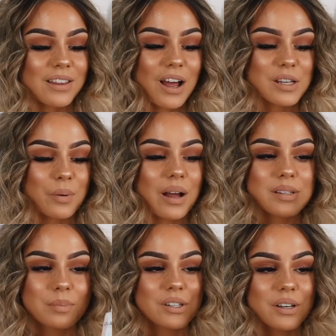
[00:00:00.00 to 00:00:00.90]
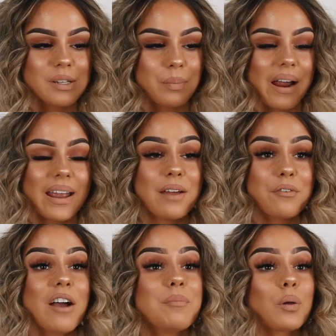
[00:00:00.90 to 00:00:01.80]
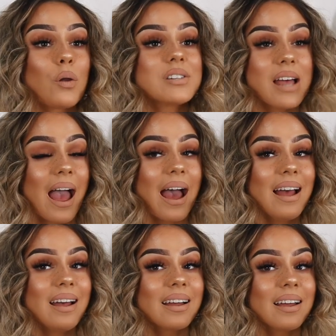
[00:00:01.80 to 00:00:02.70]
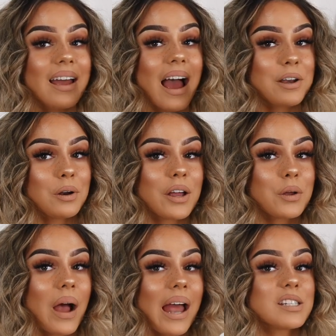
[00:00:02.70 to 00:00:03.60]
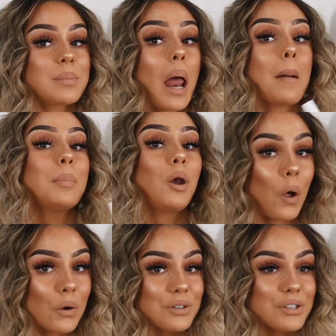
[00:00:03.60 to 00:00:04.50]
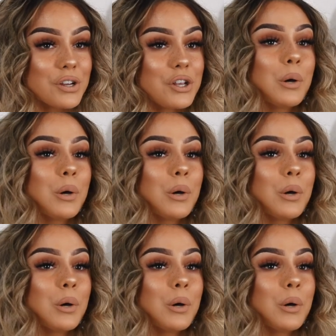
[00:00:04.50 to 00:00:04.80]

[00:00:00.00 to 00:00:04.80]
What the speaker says: The last product I'm just gonna spray in. If you have blonde hair and you like your hair to be like blonde,